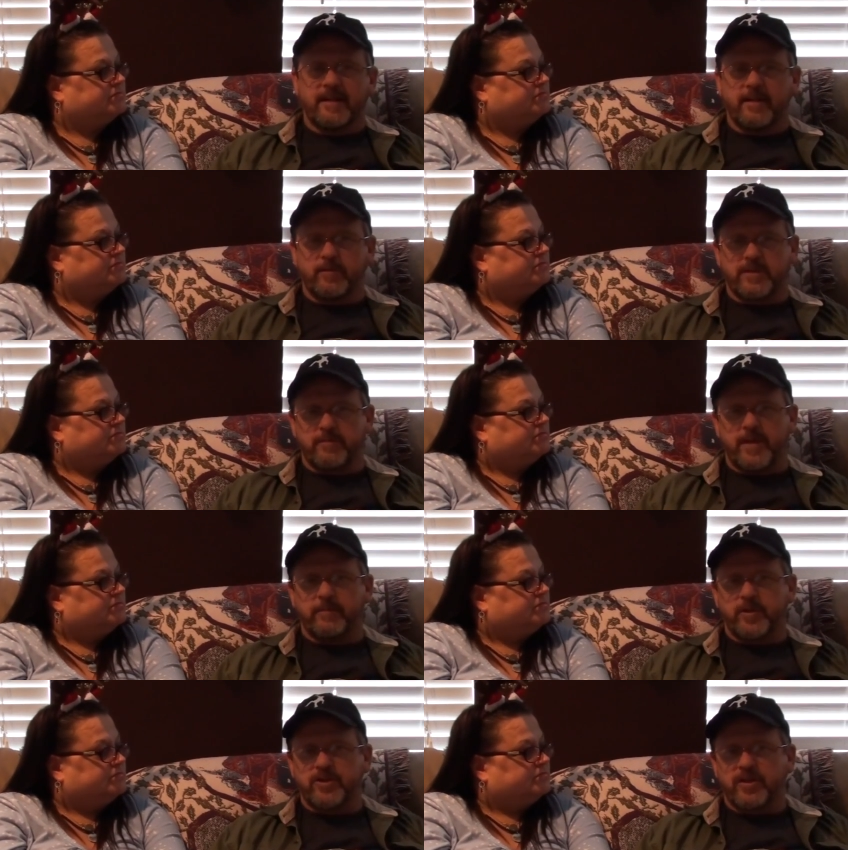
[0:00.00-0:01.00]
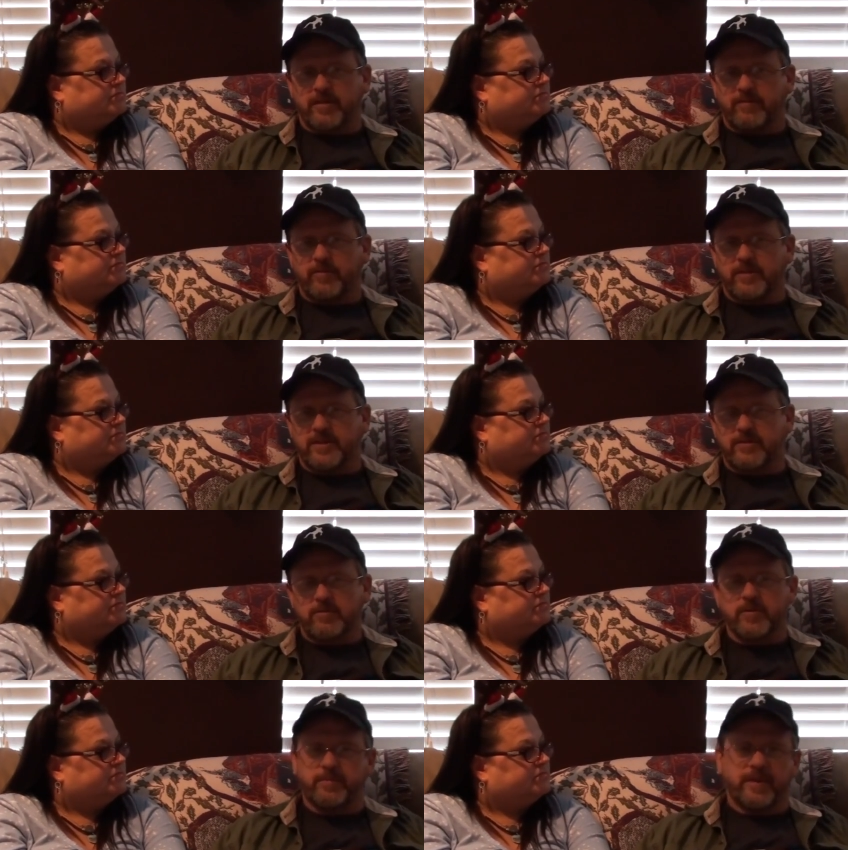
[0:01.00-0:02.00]
Speaker 1: It was a member shirt for this
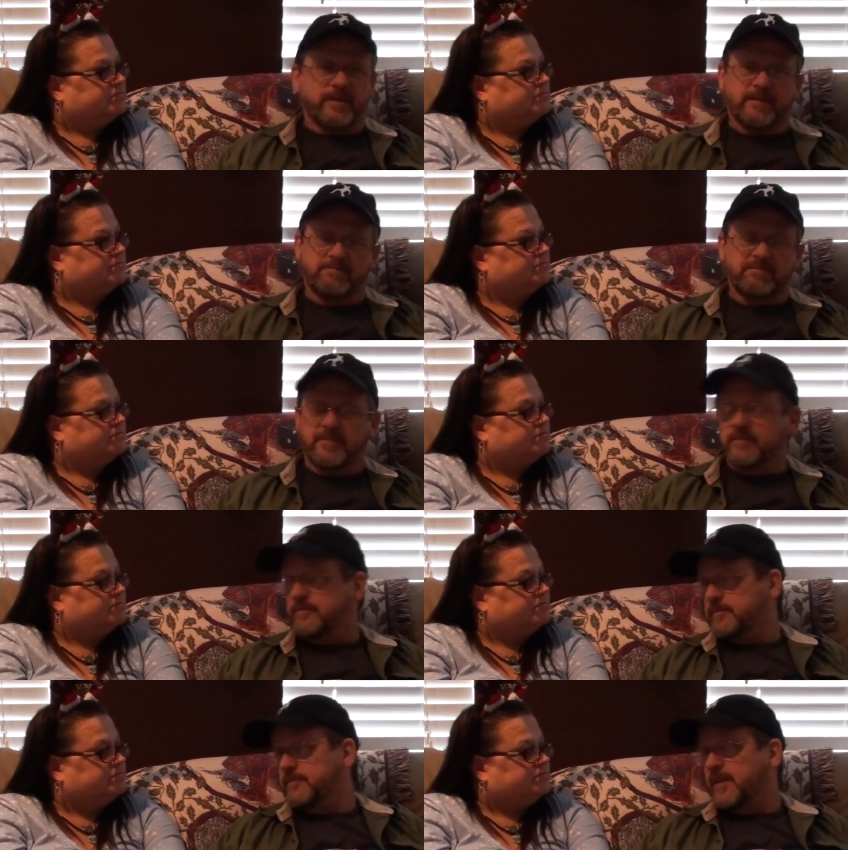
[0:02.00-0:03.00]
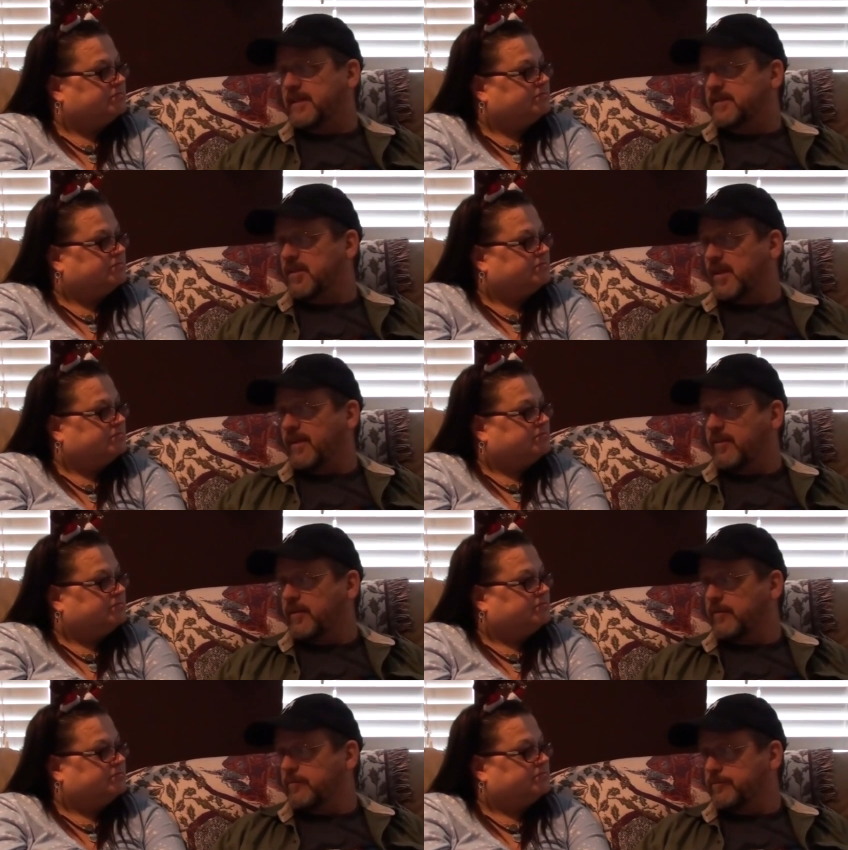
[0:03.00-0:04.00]
group, and I still have it.
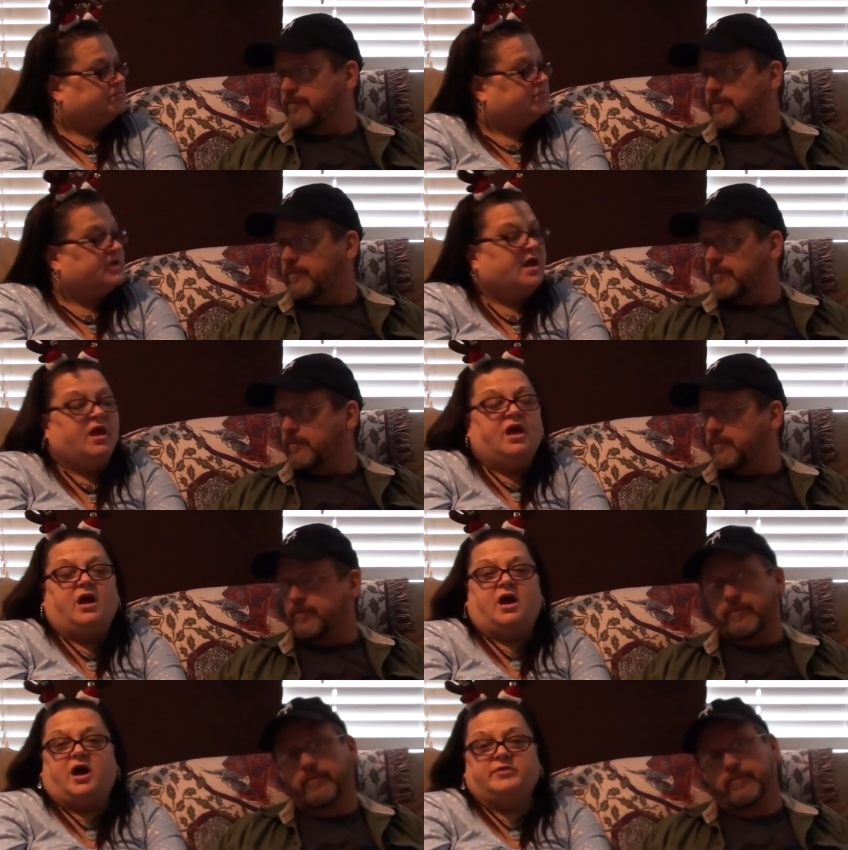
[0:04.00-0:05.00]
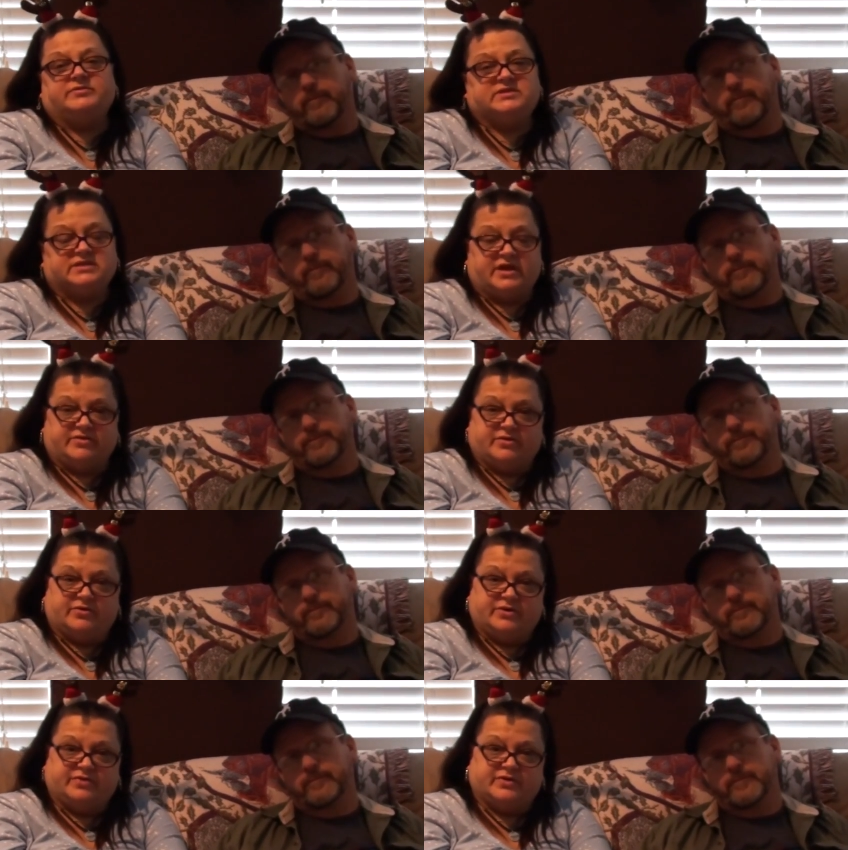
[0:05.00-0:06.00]
Speaker 2: I would say the
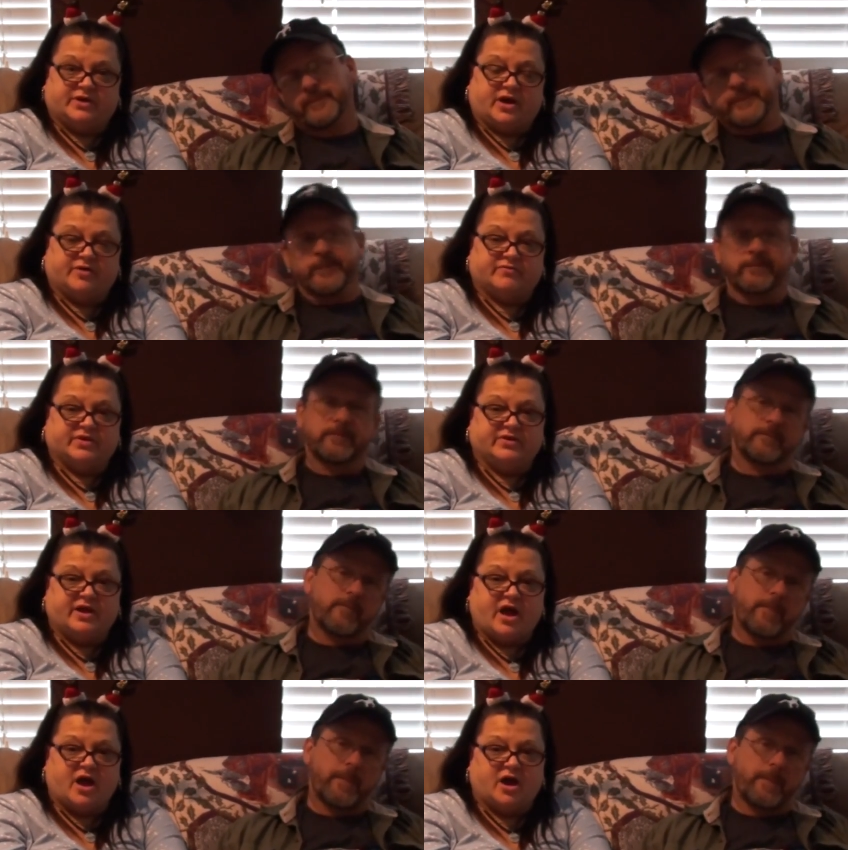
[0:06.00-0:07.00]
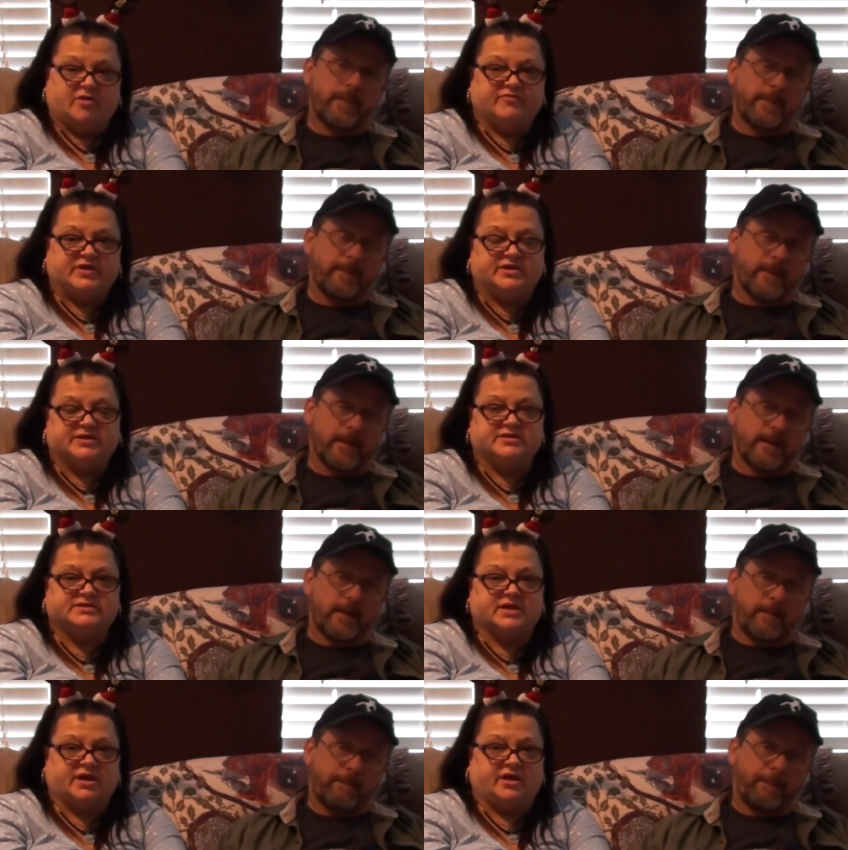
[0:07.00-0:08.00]
only thing I really have
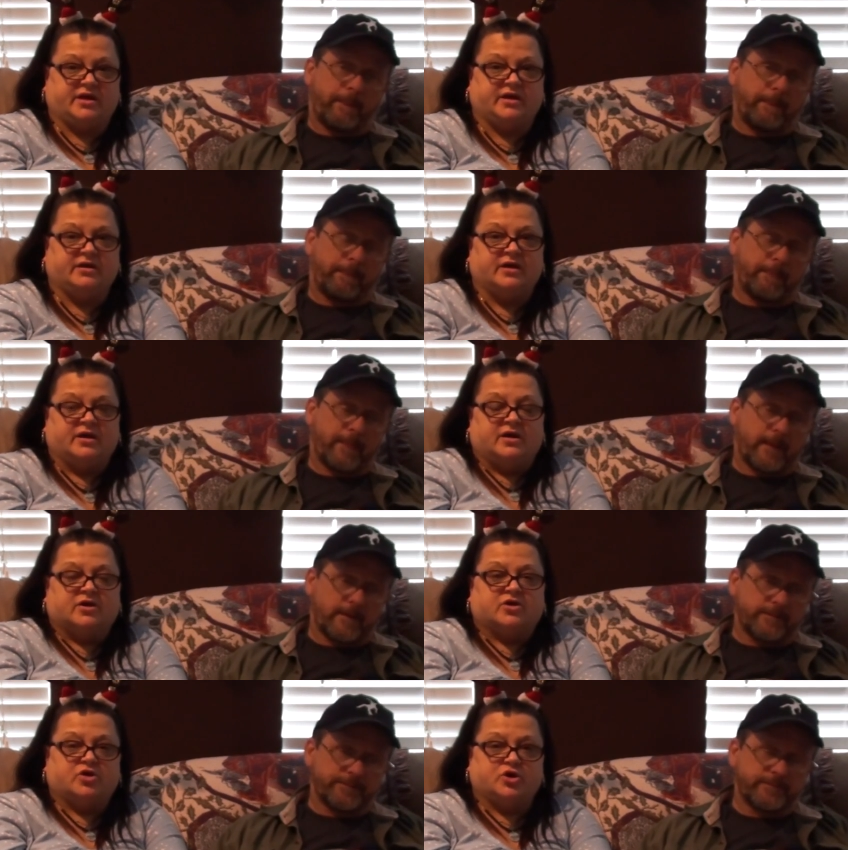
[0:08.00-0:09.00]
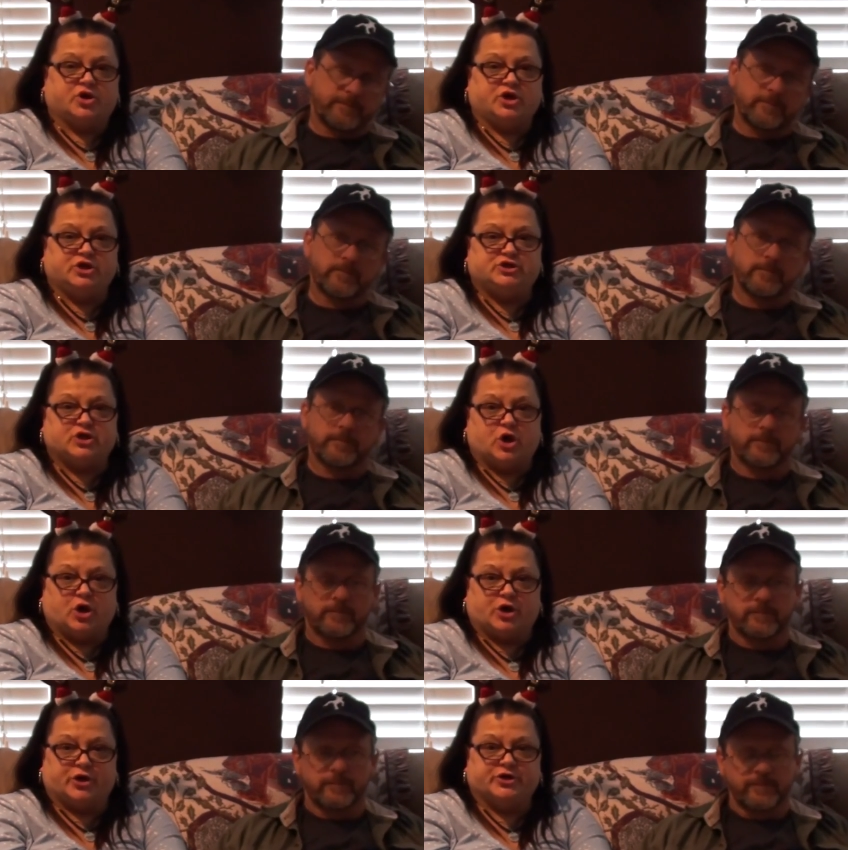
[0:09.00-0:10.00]
is a cookie
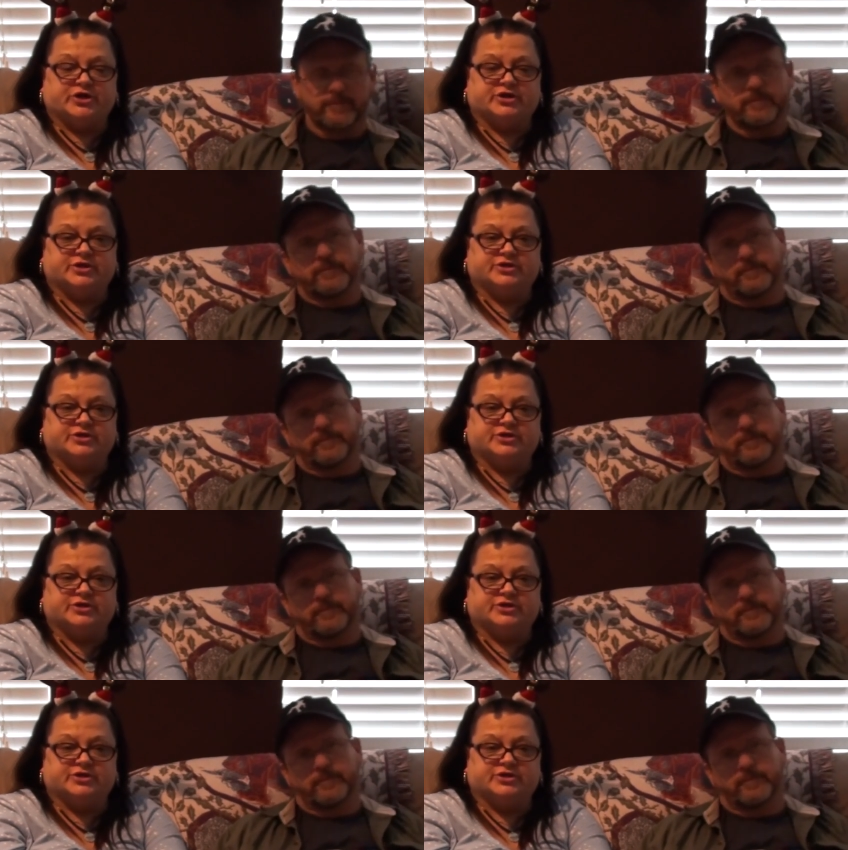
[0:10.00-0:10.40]
jar